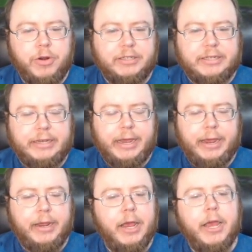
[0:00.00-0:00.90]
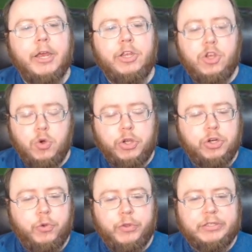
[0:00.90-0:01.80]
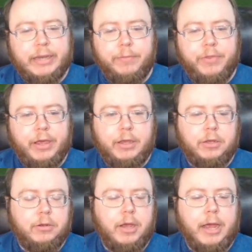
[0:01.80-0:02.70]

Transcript: SDK, you can do the same thing.